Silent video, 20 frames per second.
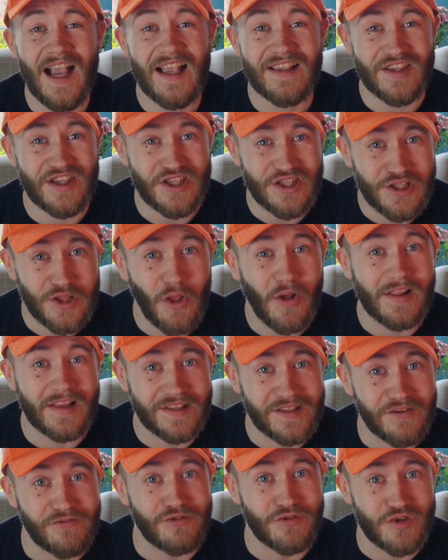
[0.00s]
that's a
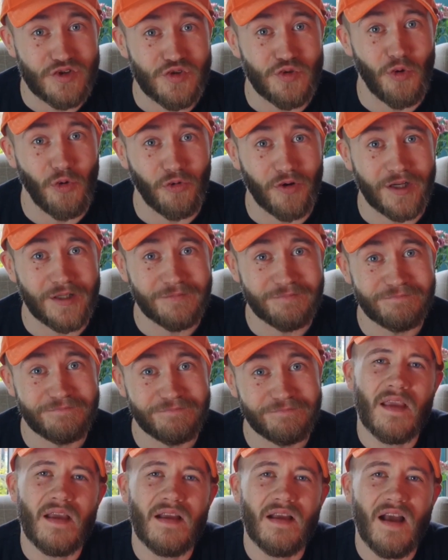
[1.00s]
slightly different story.
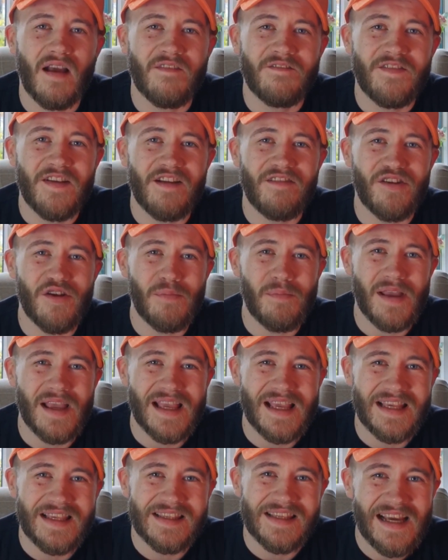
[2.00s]
Ethereum
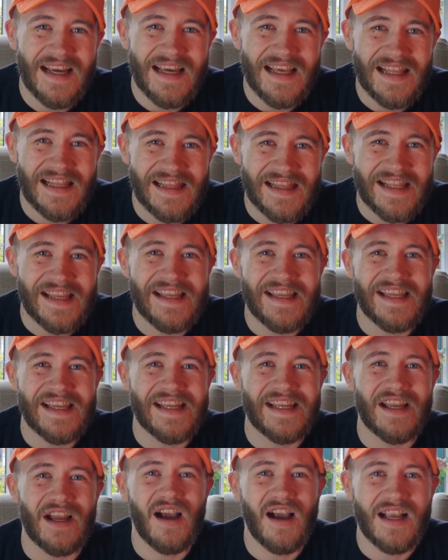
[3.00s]
is
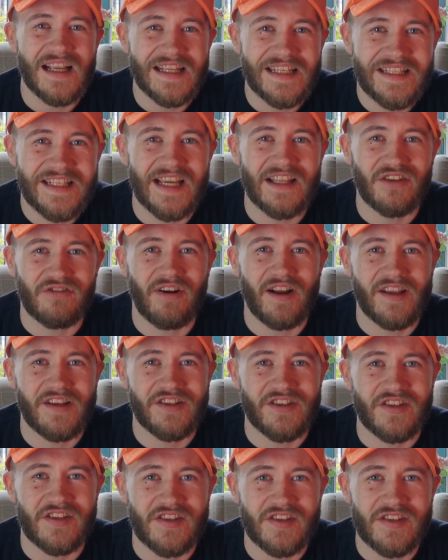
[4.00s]
linking
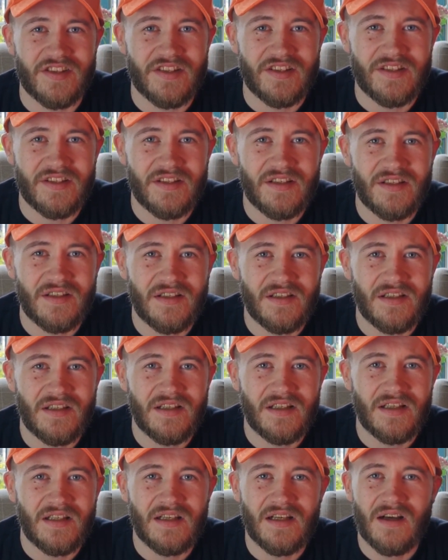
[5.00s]
generations.
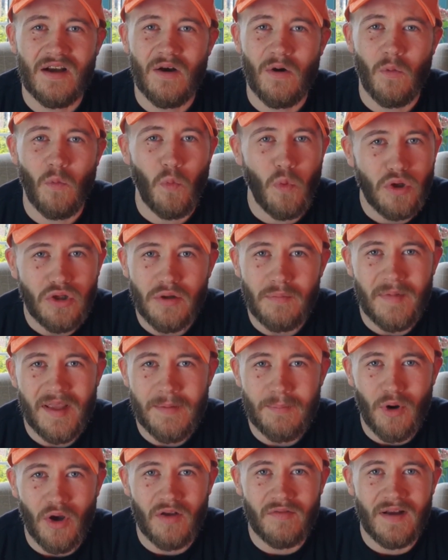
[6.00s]
What I
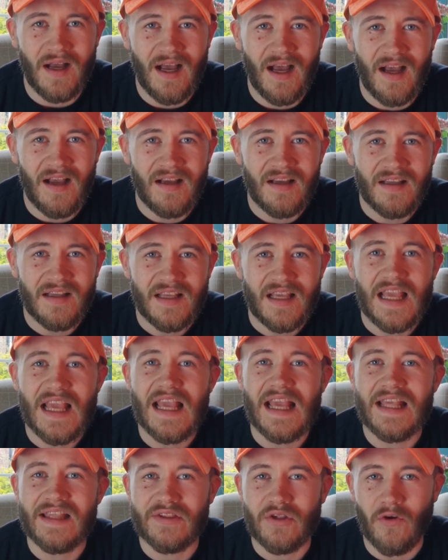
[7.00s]
mean by that,
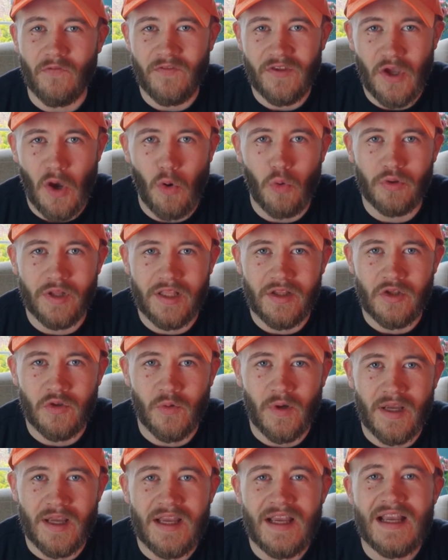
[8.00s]
it's got the old
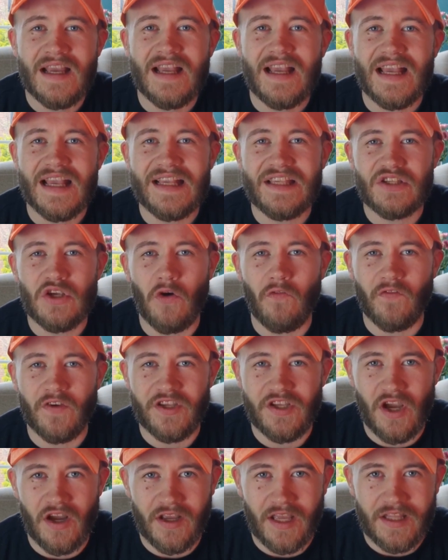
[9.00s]
into it, it's got the
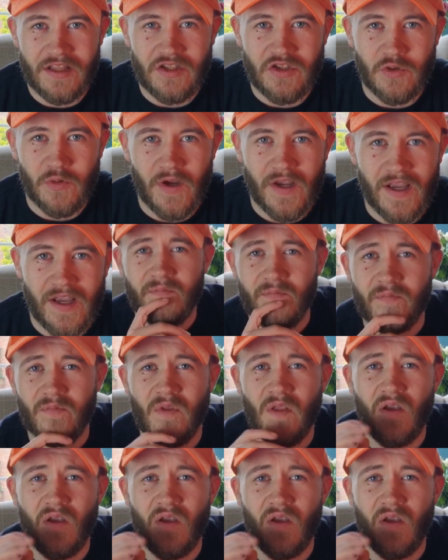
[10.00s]
young into it.